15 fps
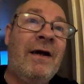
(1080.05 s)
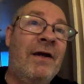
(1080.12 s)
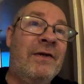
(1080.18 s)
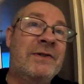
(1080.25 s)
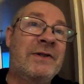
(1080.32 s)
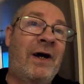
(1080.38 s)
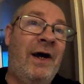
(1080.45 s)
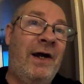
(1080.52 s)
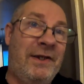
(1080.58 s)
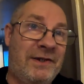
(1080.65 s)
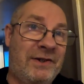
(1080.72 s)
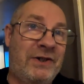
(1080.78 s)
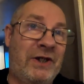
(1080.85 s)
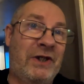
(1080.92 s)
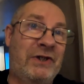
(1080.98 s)
and started
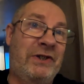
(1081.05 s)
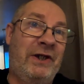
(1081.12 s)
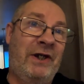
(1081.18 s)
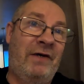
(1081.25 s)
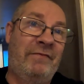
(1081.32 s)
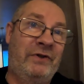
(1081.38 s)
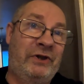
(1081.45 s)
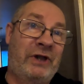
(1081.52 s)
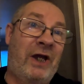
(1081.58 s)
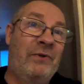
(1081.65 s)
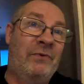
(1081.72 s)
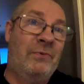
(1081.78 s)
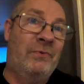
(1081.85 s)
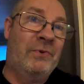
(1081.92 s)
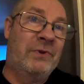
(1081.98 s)
suggesting other
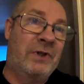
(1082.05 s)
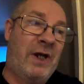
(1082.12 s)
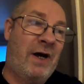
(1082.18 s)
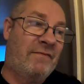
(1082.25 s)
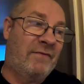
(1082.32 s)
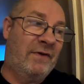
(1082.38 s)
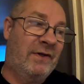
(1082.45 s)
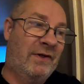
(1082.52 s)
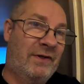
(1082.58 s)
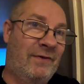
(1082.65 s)
channels and other